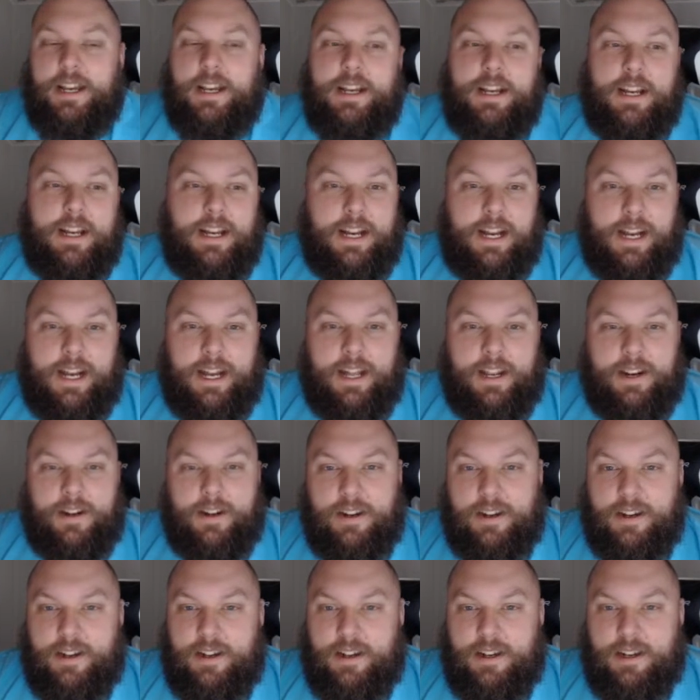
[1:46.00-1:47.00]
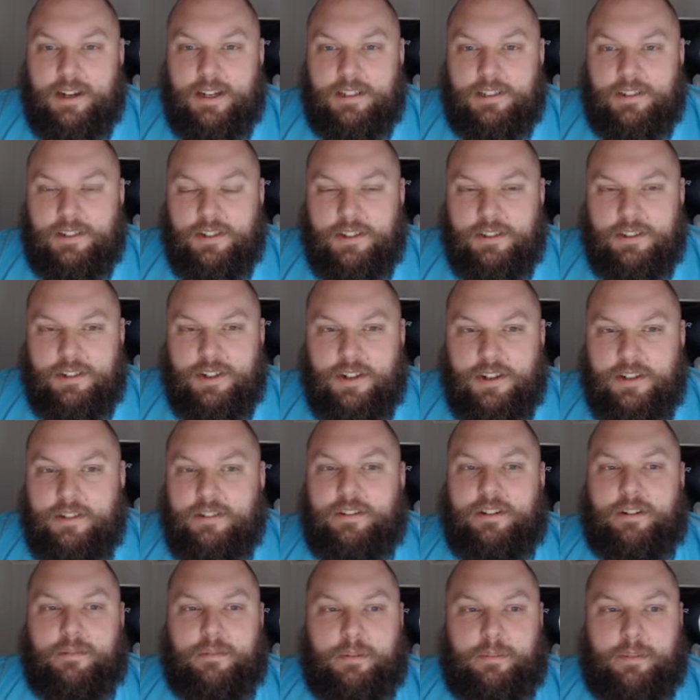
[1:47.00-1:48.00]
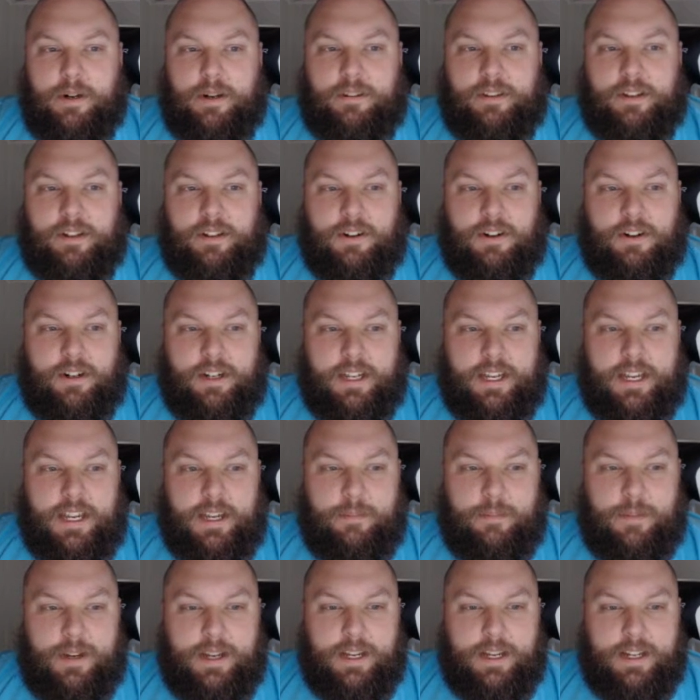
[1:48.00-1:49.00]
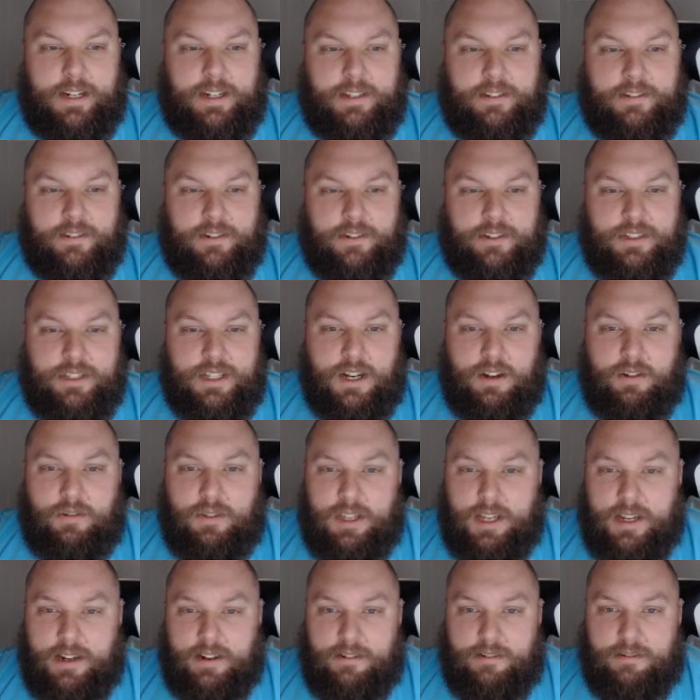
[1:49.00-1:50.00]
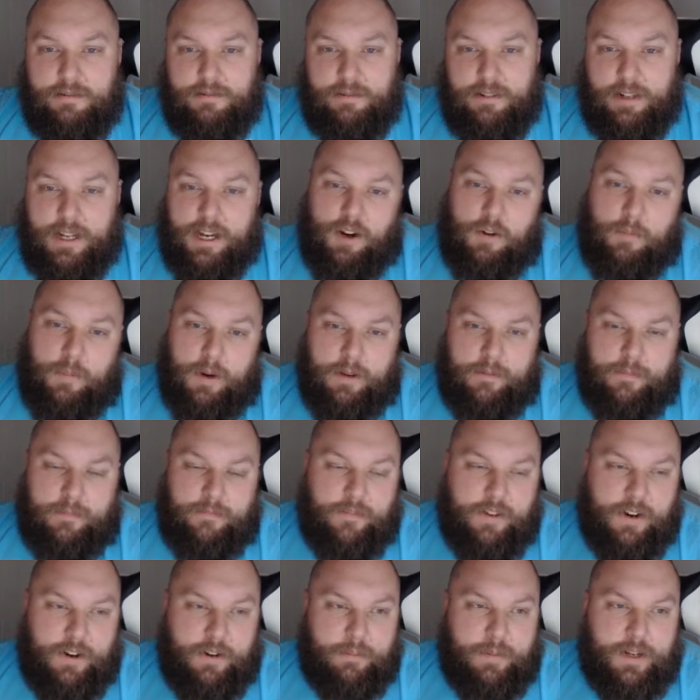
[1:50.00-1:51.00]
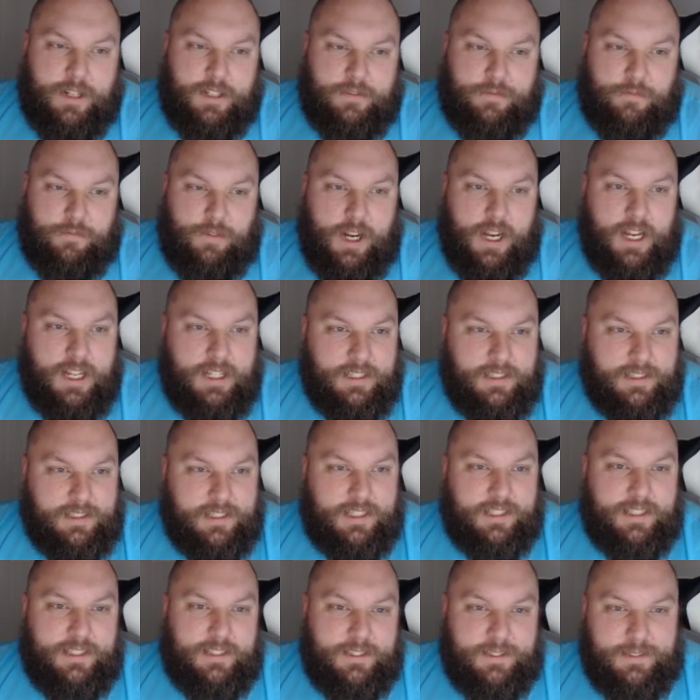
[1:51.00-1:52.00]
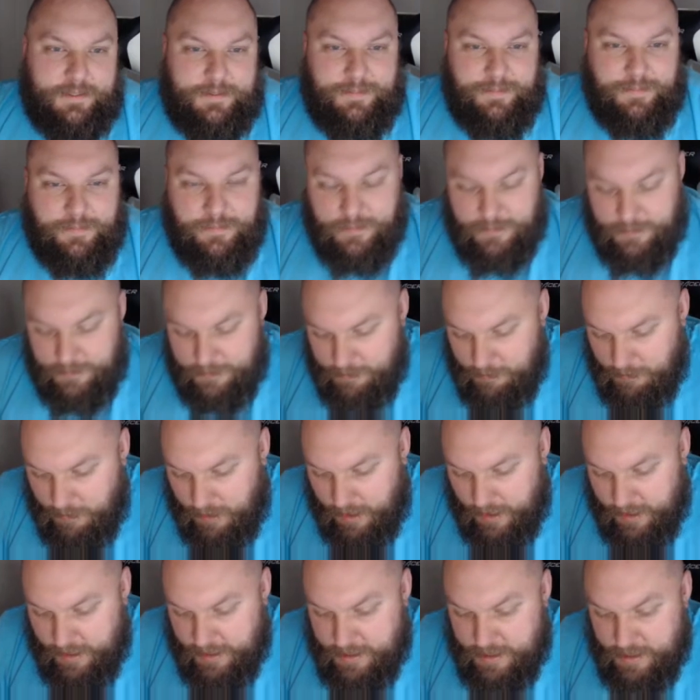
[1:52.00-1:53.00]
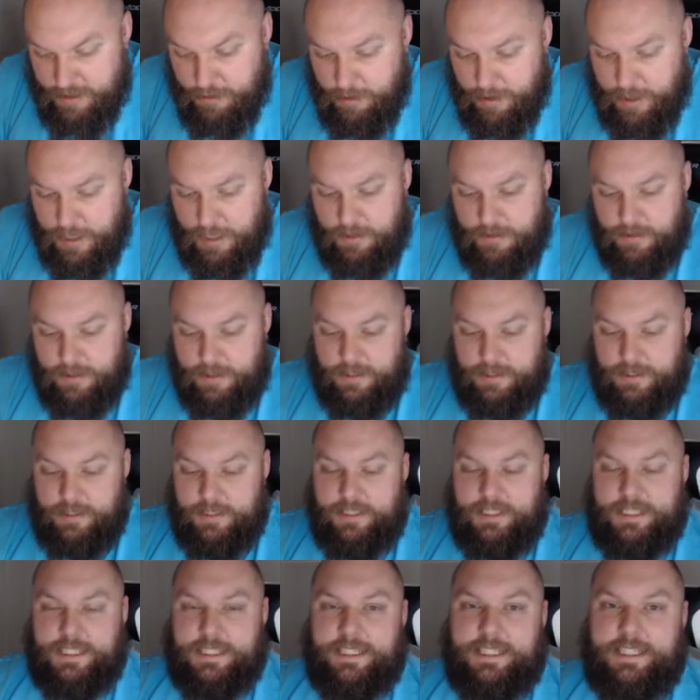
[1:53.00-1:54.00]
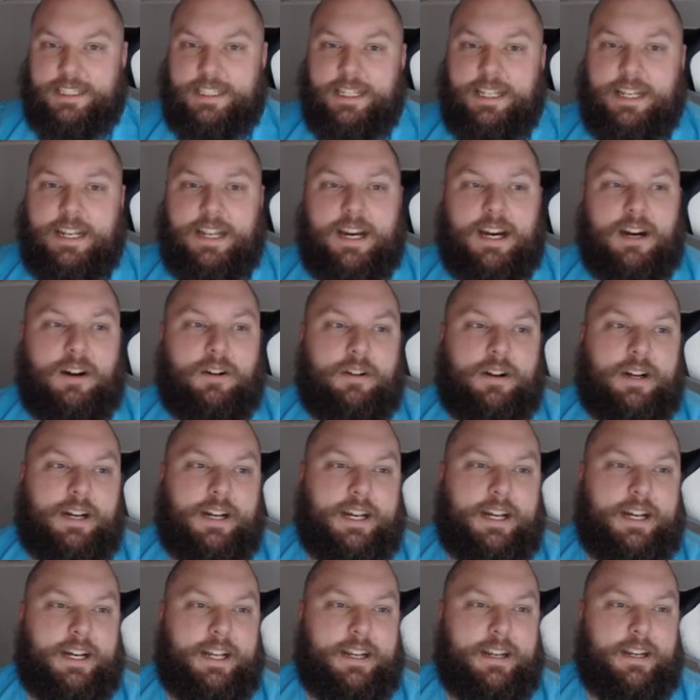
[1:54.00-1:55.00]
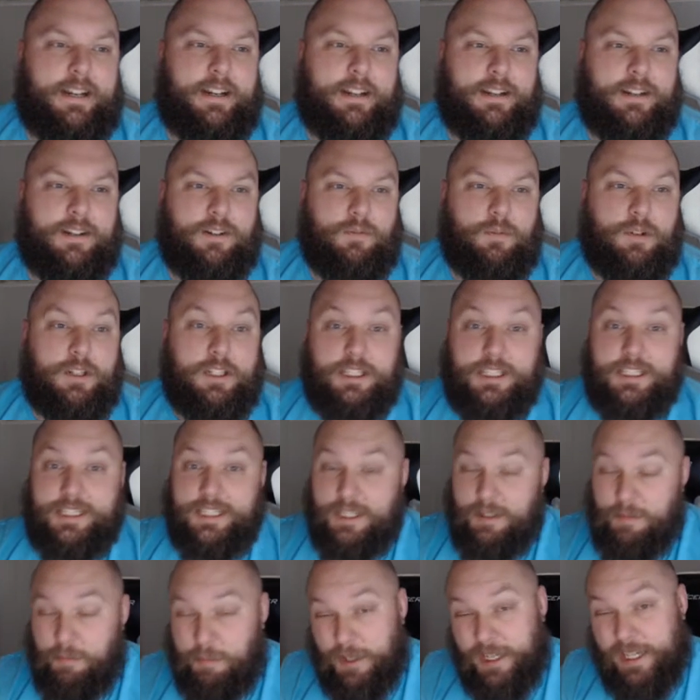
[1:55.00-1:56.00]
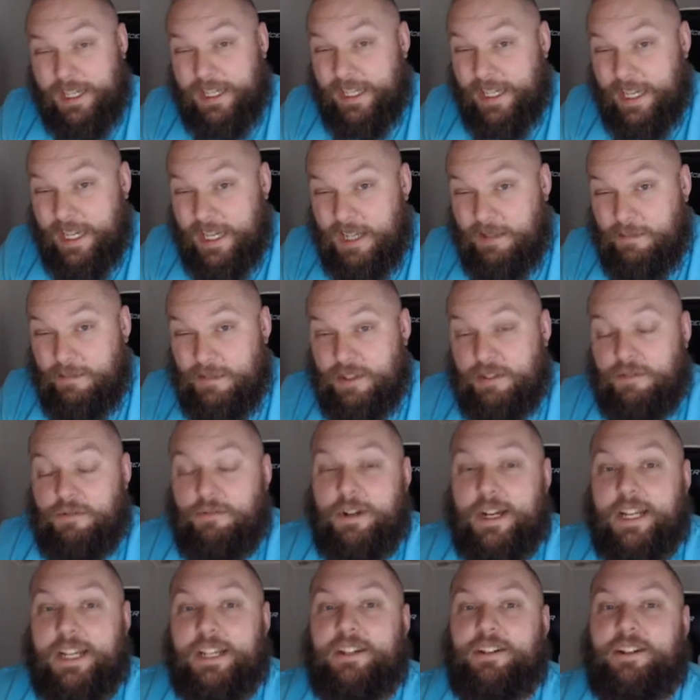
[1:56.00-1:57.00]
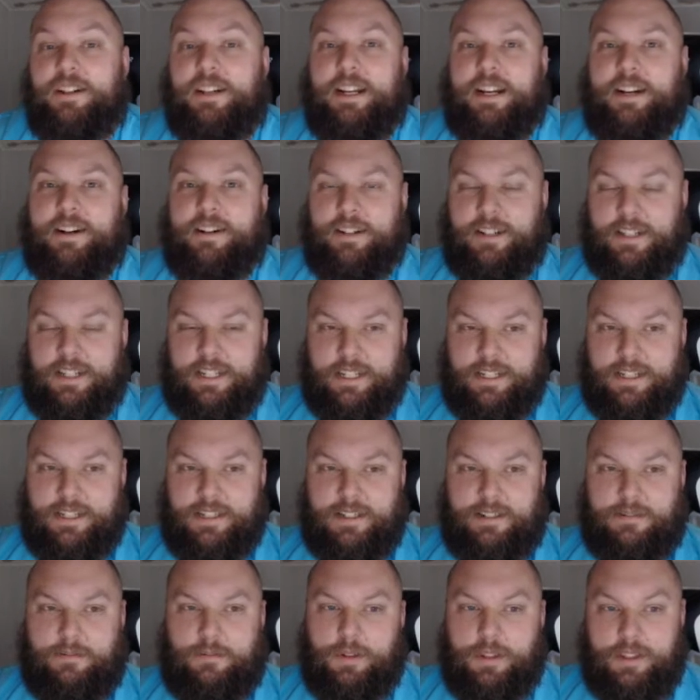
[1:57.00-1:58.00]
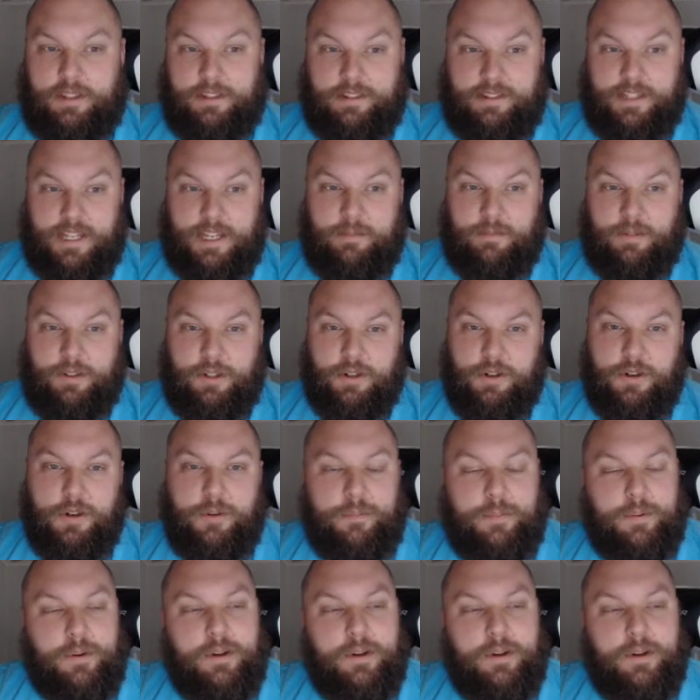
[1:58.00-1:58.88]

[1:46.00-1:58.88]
and I started talking to them about the card game, and it turns out they're now my very best friends. And it's 2016 now, and we're still playing games regularly with the same group.